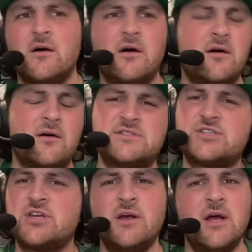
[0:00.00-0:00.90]
Oh,
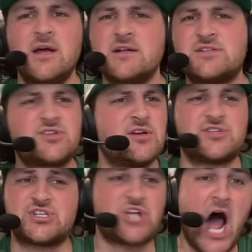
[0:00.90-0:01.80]
it's
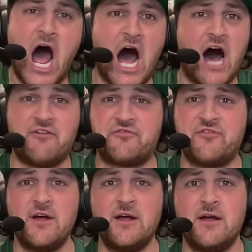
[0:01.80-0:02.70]
It's tough.